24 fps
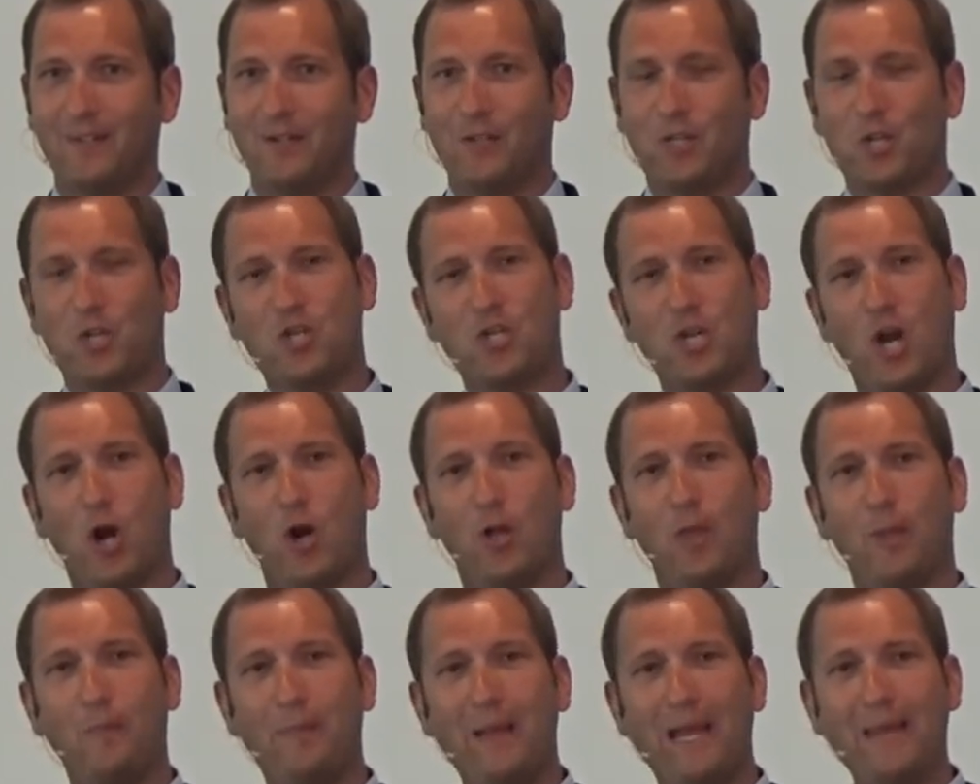to
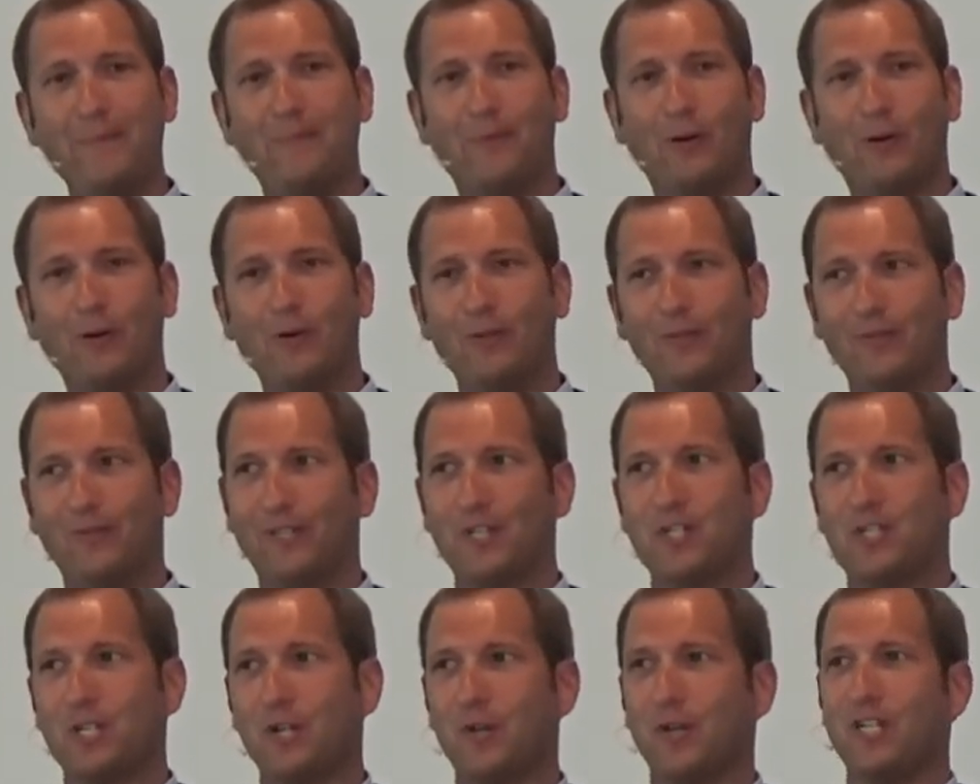show the people,
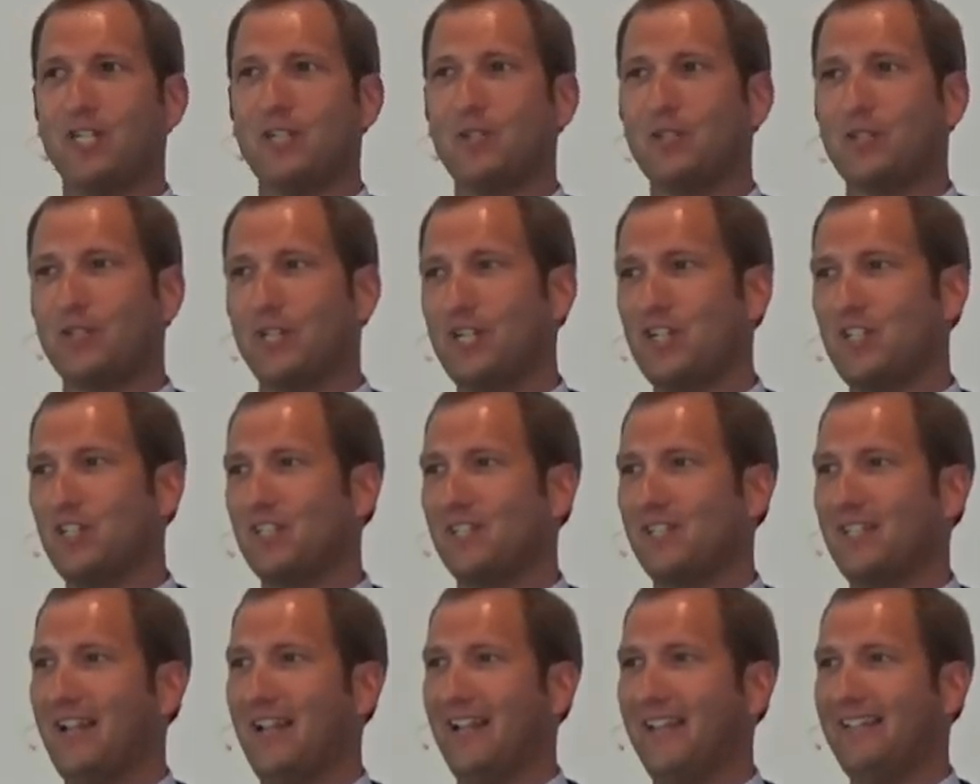the Jewish
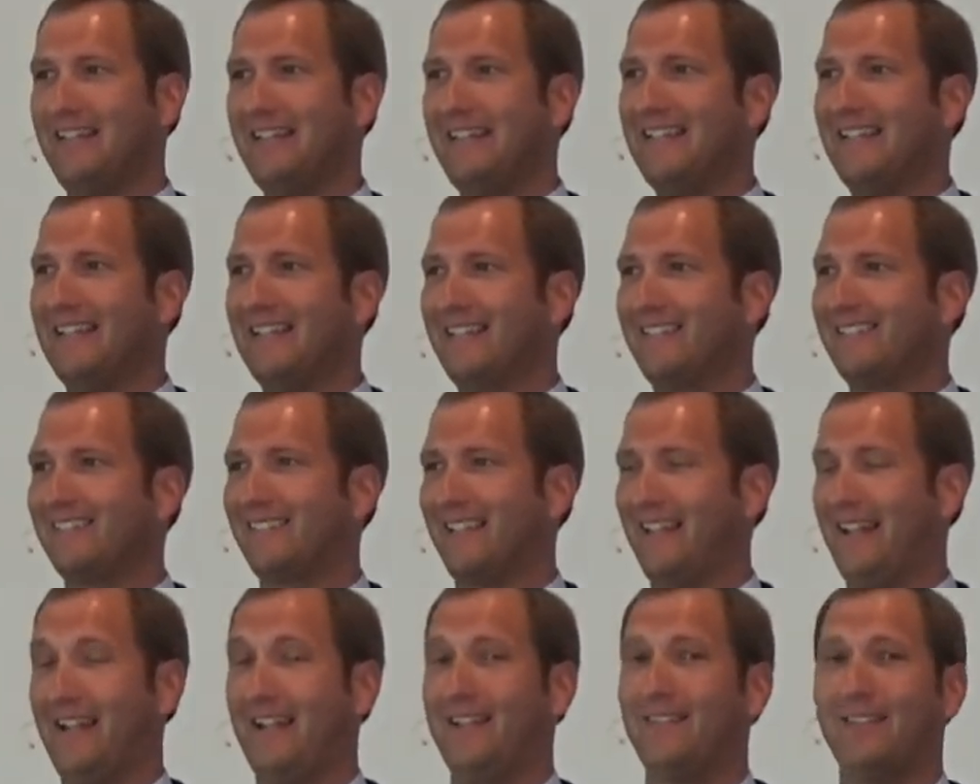Christians that he
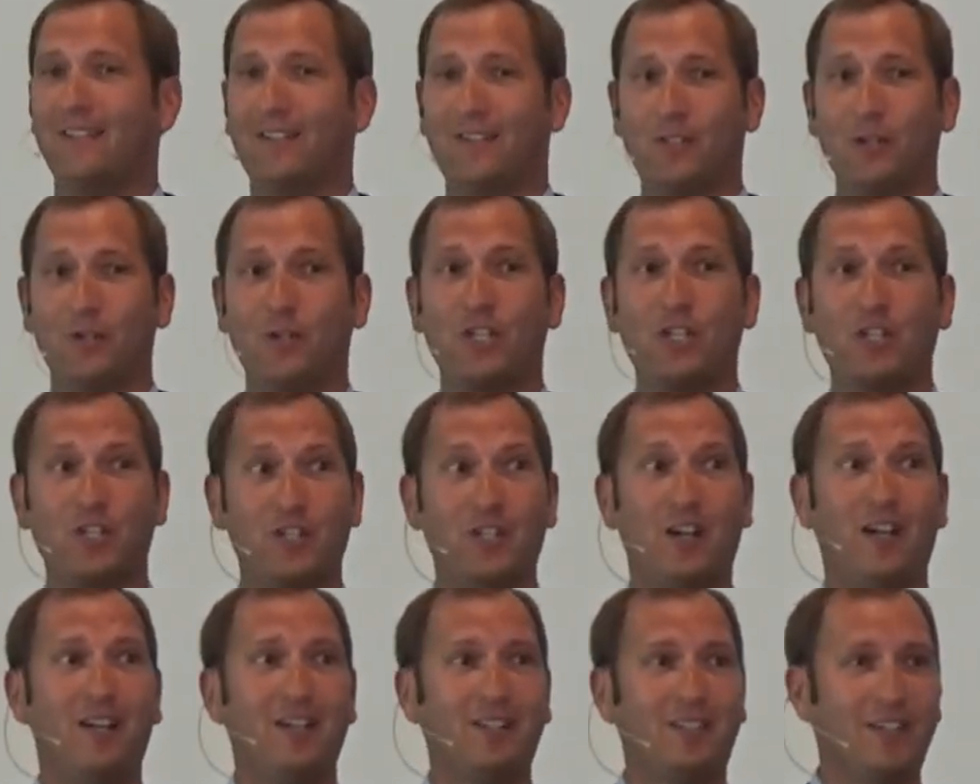is, and the Jewish
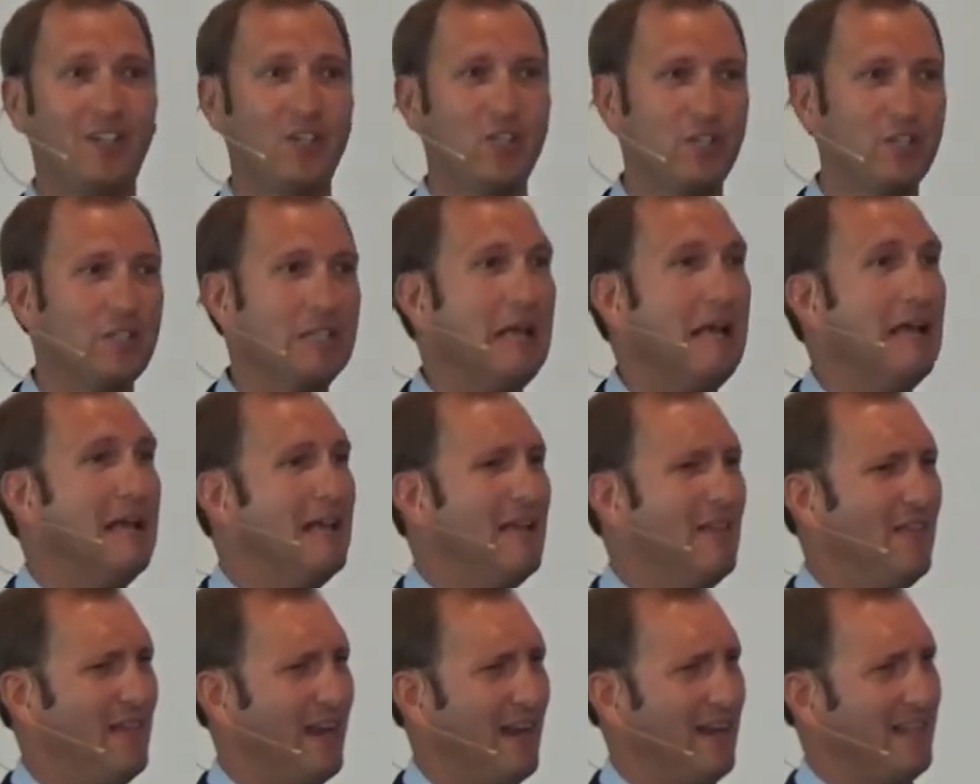non-Christians,
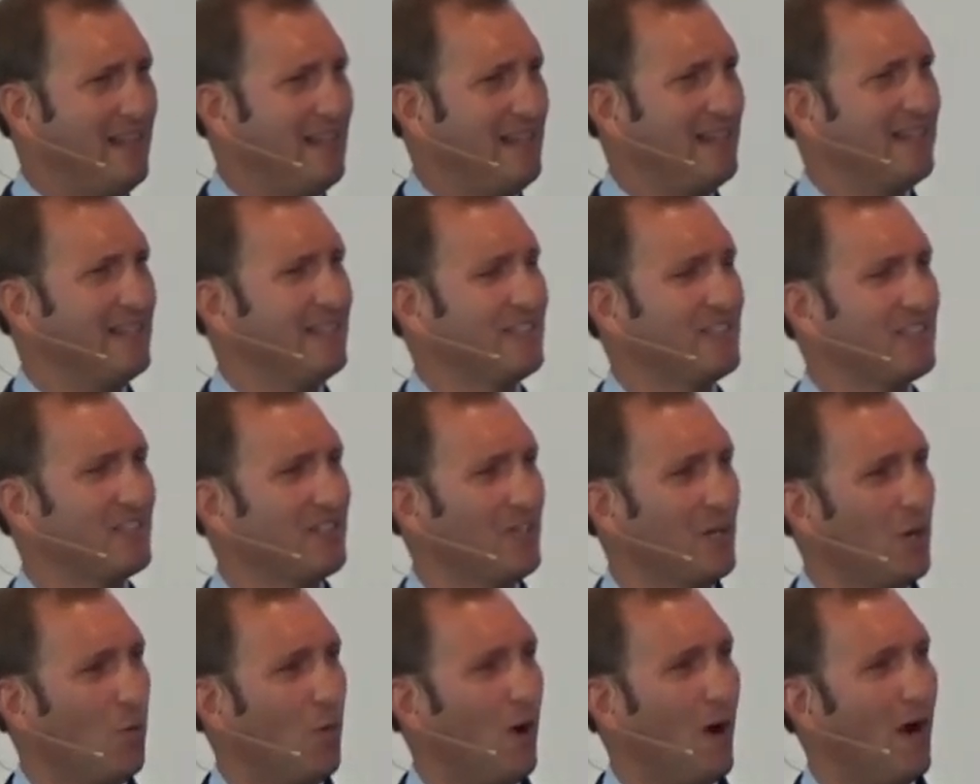that he is
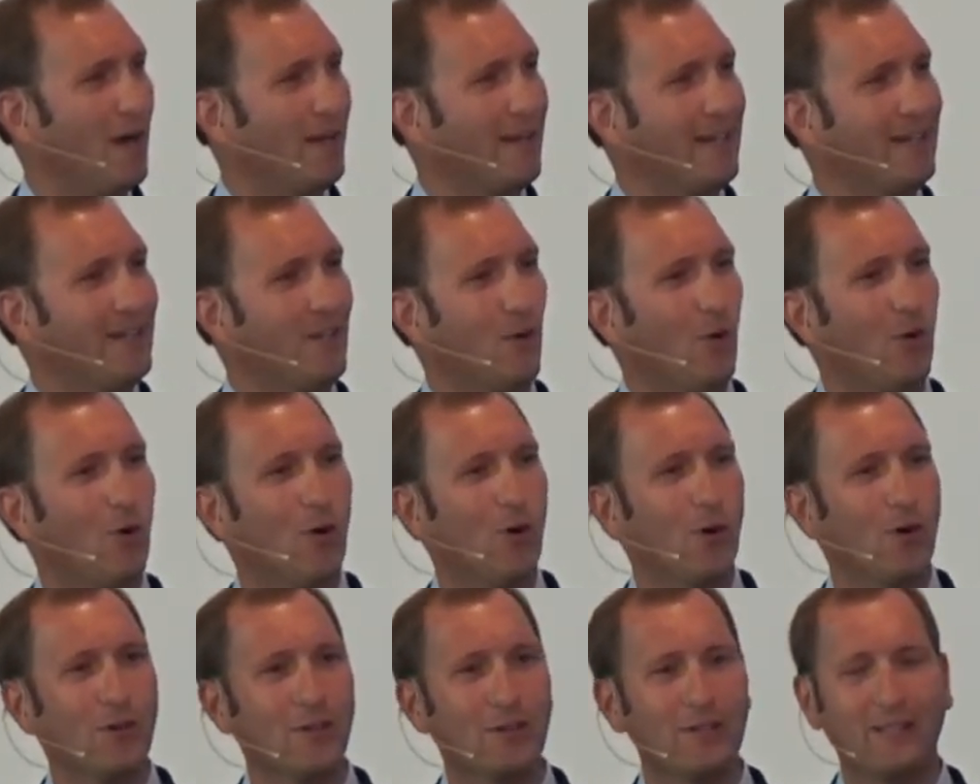still walking
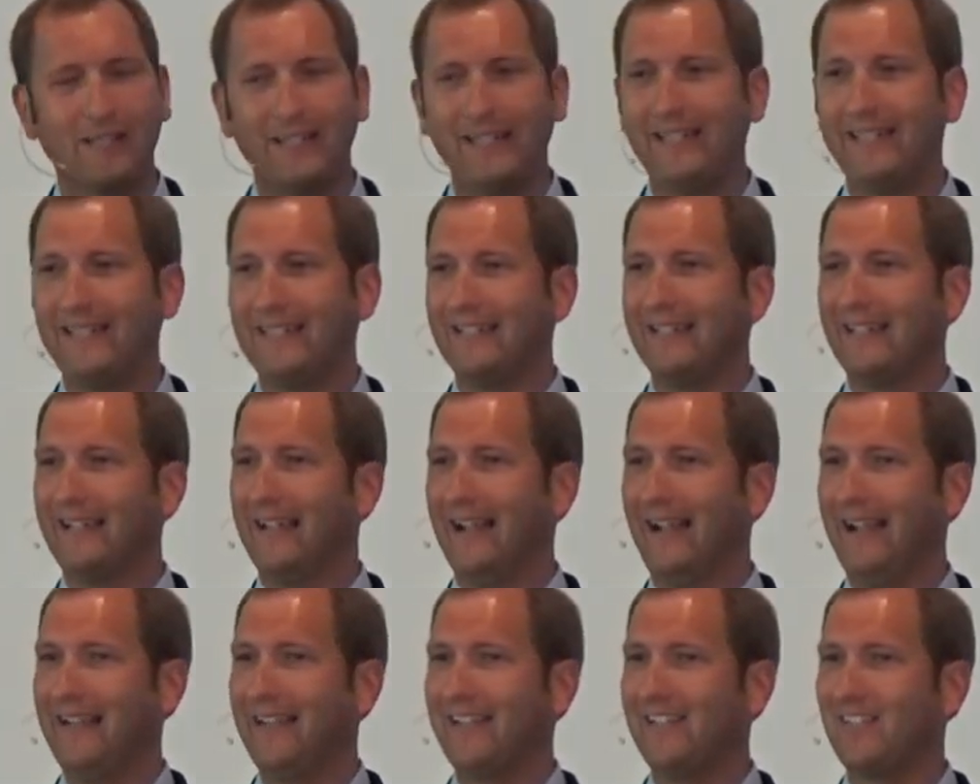orderly
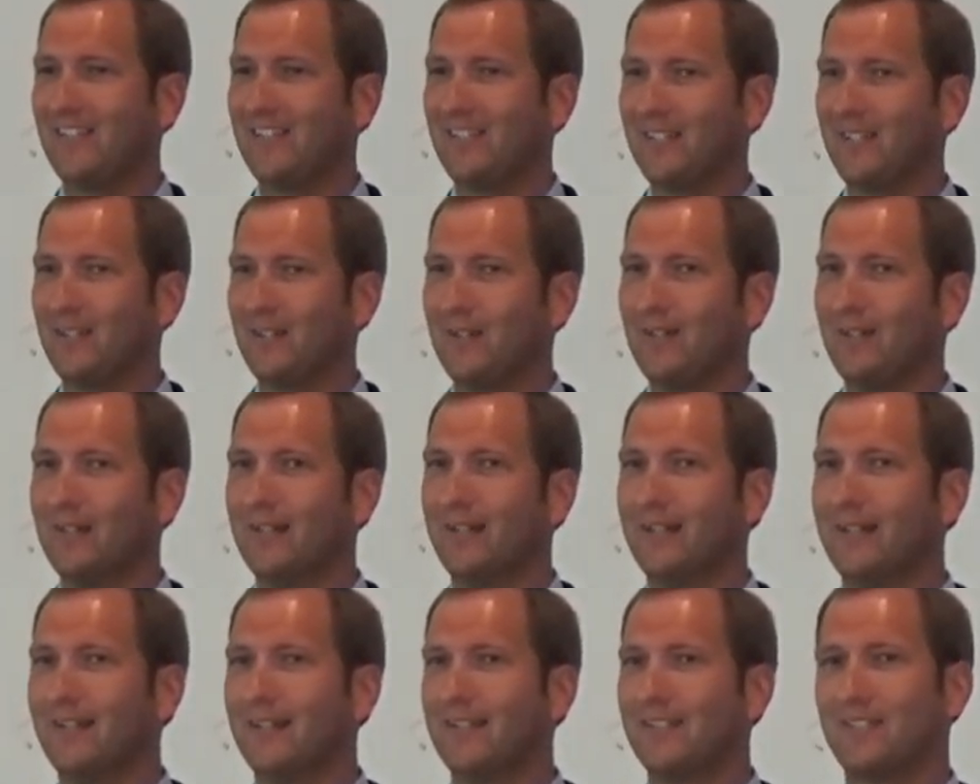and he still
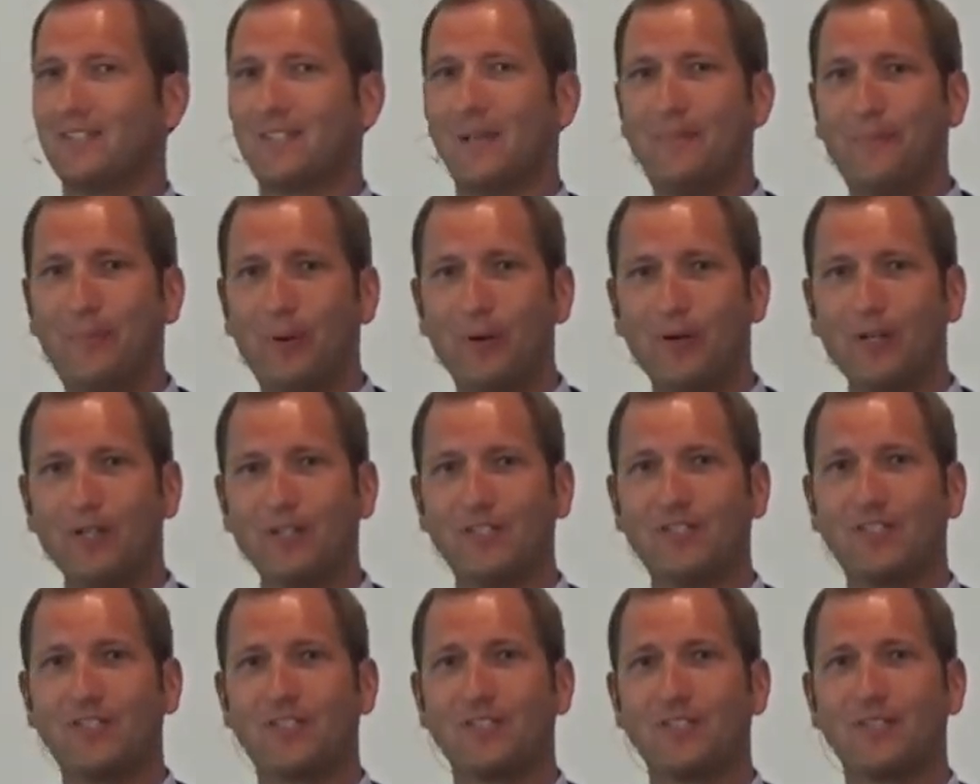
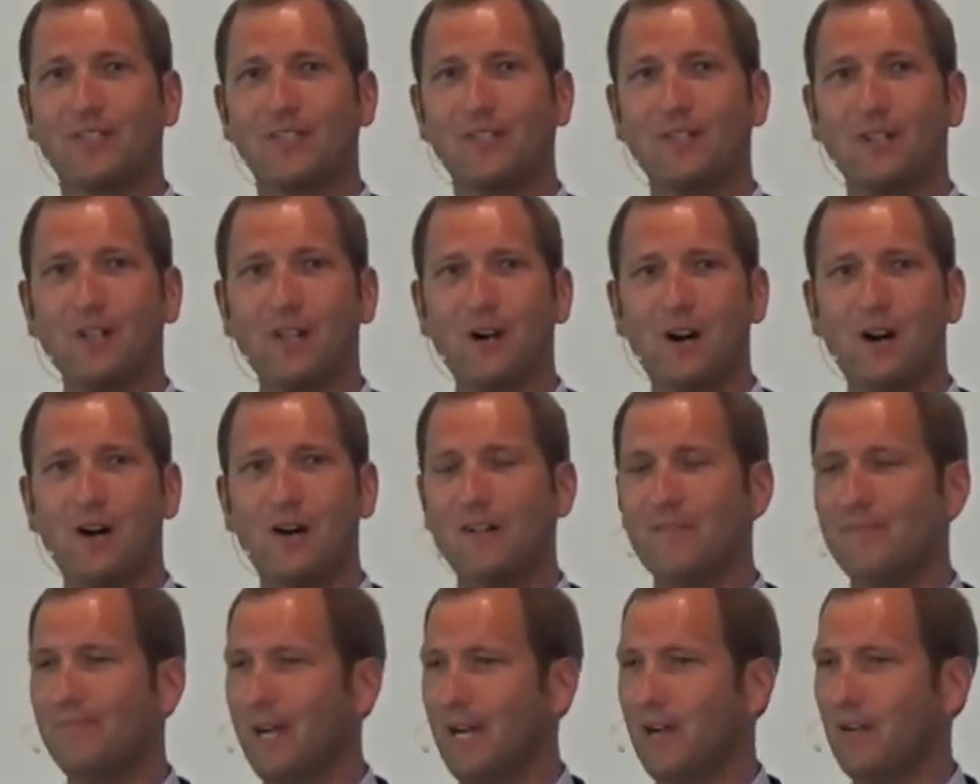supports the
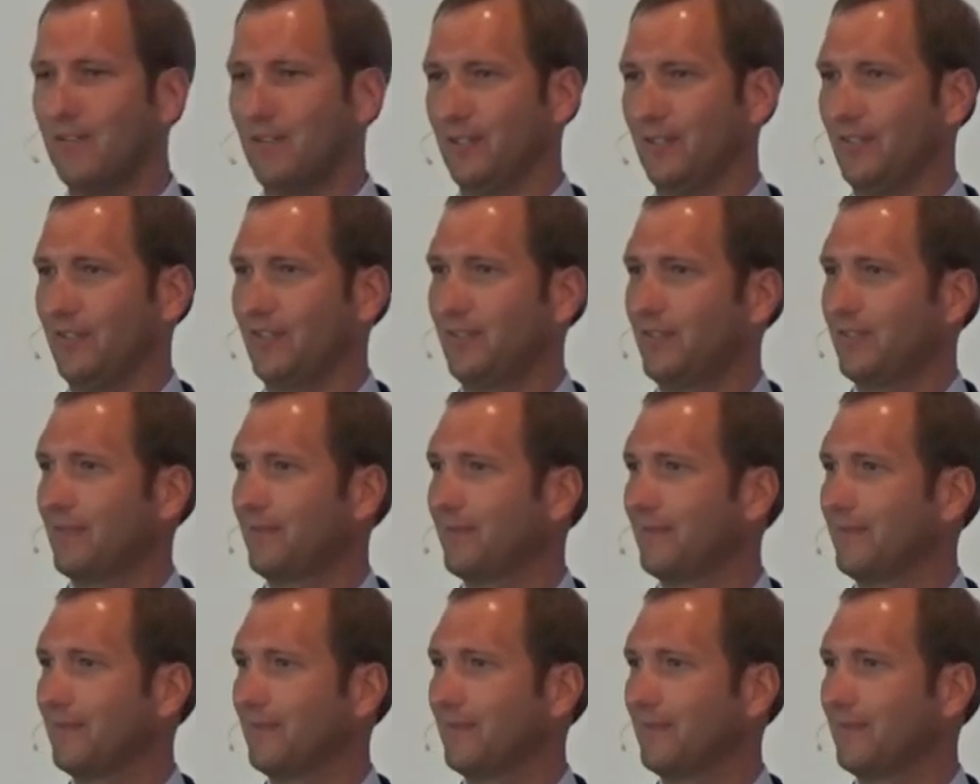law of Moses.